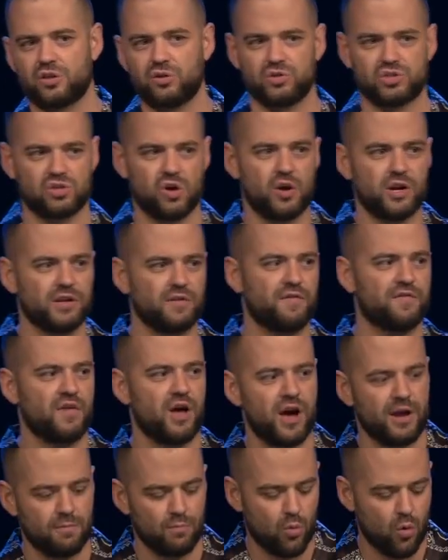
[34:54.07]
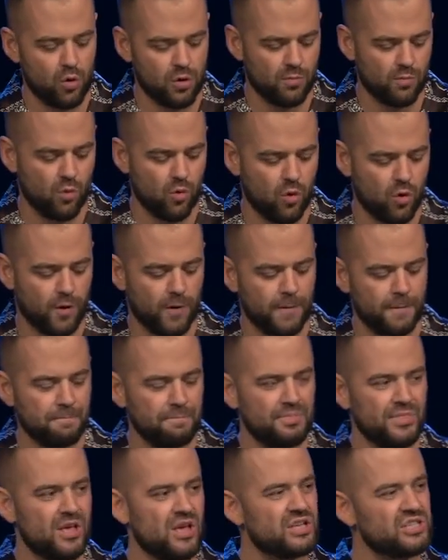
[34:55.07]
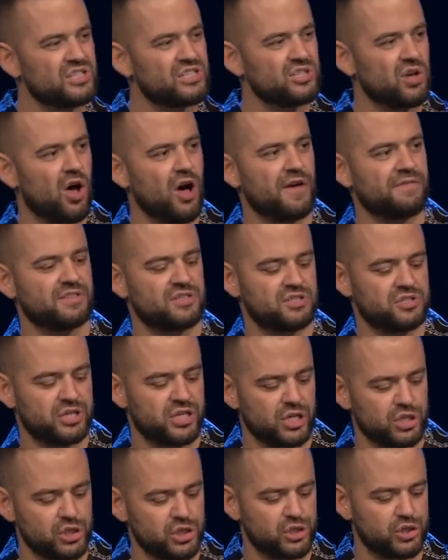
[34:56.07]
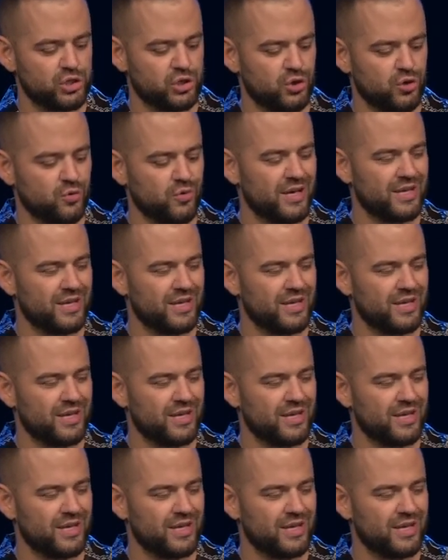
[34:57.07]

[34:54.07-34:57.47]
They're starting to find more and more soft tissue